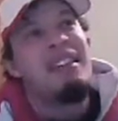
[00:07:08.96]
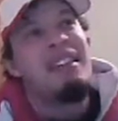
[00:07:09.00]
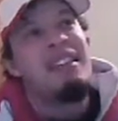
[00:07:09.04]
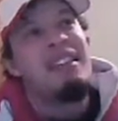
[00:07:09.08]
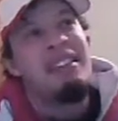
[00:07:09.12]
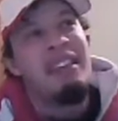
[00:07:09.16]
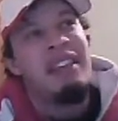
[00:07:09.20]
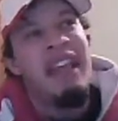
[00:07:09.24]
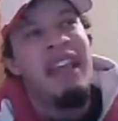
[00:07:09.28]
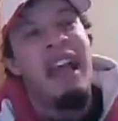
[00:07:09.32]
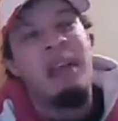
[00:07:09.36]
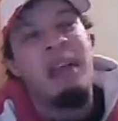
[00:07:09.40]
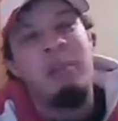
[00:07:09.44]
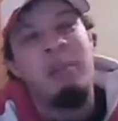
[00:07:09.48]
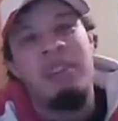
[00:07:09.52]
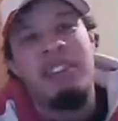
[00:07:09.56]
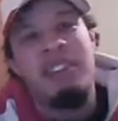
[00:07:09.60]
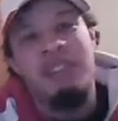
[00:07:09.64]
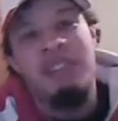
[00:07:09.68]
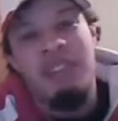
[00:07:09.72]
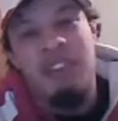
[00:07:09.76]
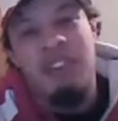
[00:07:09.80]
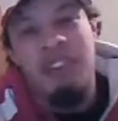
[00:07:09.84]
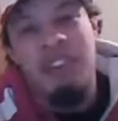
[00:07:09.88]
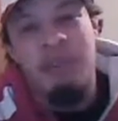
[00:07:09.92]
the
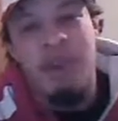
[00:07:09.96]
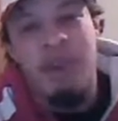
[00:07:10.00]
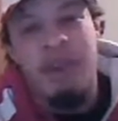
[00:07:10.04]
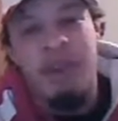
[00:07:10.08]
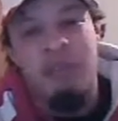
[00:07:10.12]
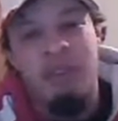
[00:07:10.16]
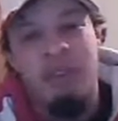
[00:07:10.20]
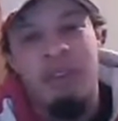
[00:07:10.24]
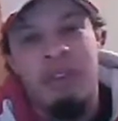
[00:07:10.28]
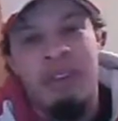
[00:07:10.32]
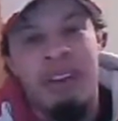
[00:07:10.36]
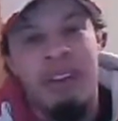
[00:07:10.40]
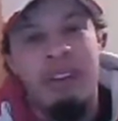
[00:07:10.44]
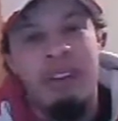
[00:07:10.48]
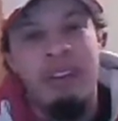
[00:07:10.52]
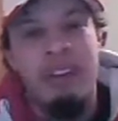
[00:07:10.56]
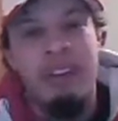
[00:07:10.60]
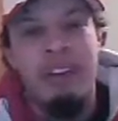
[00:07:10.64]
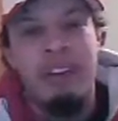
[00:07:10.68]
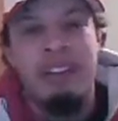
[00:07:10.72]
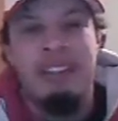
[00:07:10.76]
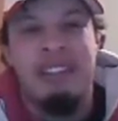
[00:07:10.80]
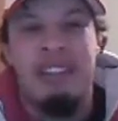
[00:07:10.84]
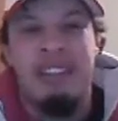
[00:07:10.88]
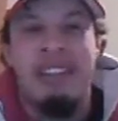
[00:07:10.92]
atmosphere around
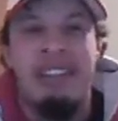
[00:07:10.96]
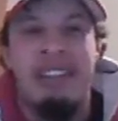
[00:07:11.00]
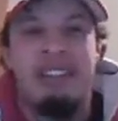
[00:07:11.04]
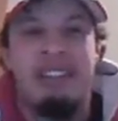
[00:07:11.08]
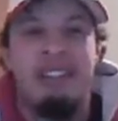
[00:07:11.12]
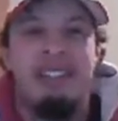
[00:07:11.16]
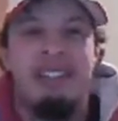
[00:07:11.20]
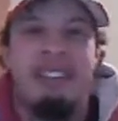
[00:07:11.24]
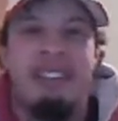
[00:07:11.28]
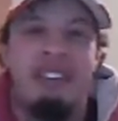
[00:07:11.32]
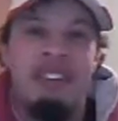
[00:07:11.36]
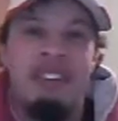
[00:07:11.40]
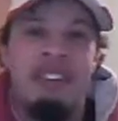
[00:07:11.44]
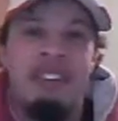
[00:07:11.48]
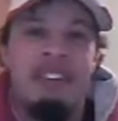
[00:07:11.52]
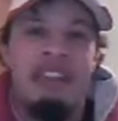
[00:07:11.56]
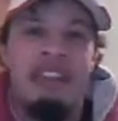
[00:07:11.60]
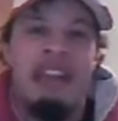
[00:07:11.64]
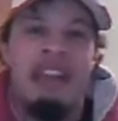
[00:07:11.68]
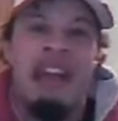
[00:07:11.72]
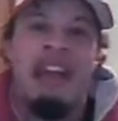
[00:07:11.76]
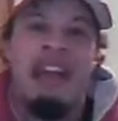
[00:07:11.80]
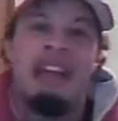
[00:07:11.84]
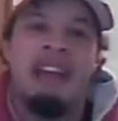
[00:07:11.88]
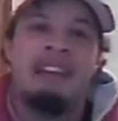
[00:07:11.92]
Oregon State isn't
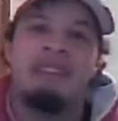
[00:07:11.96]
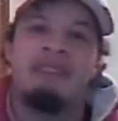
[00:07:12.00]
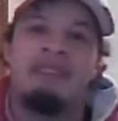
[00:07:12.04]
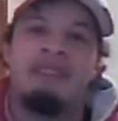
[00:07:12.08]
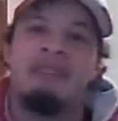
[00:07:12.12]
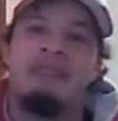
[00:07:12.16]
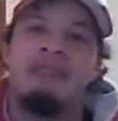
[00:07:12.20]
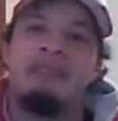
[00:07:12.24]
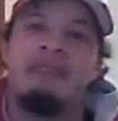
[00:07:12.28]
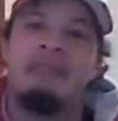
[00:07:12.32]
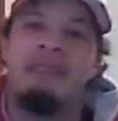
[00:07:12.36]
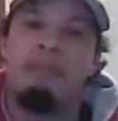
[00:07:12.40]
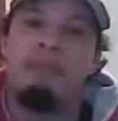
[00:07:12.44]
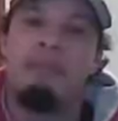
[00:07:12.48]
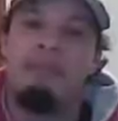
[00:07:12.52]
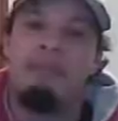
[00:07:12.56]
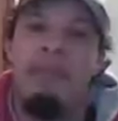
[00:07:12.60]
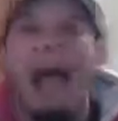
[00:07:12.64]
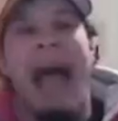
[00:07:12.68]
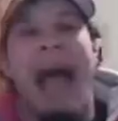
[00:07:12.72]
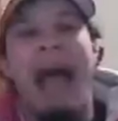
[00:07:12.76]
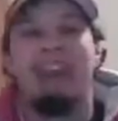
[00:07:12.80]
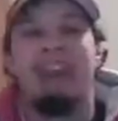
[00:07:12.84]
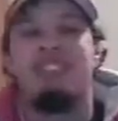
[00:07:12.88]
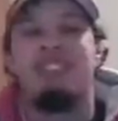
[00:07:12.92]
nearly as
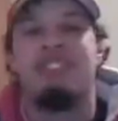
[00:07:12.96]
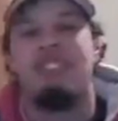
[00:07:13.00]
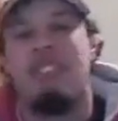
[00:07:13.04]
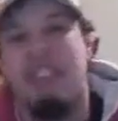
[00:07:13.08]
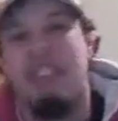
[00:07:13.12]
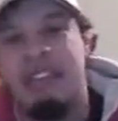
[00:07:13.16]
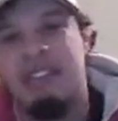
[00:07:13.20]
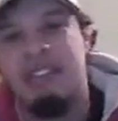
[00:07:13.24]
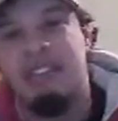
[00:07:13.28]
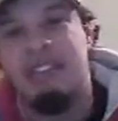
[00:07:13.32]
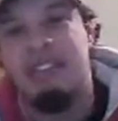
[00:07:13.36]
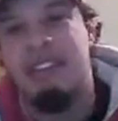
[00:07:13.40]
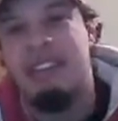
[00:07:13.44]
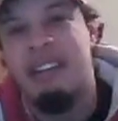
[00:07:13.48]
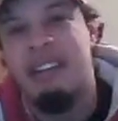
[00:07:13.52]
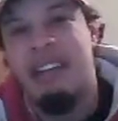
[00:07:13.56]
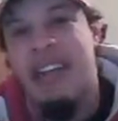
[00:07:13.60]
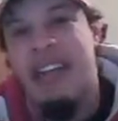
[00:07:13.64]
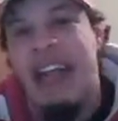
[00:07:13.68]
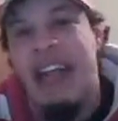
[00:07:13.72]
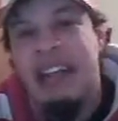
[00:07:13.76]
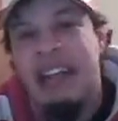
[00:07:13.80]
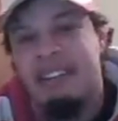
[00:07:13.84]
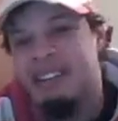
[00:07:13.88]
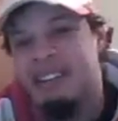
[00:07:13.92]
passionate
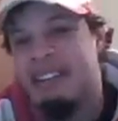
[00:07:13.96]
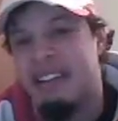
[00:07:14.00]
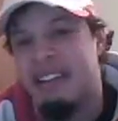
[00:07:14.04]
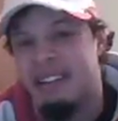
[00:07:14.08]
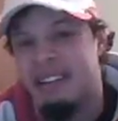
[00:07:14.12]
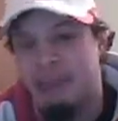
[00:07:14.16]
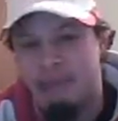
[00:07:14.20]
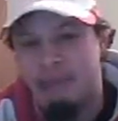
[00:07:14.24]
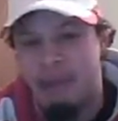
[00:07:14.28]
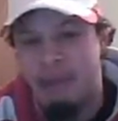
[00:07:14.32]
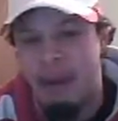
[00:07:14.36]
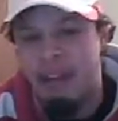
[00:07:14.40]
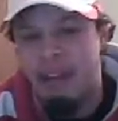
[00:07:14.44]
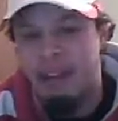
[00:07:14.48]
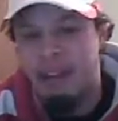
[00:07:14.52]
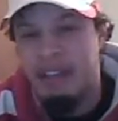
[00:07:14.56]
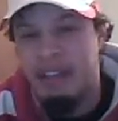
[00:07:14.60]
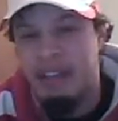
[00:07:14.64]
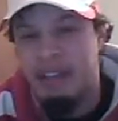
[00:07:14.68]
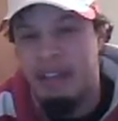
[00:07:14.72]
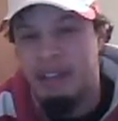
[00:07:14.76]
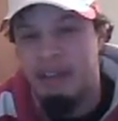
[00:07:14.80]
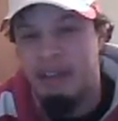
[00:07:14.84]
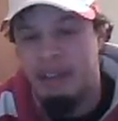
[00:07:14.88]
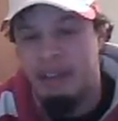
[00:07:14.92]
as it is around
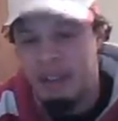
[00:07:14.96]
Lincoln.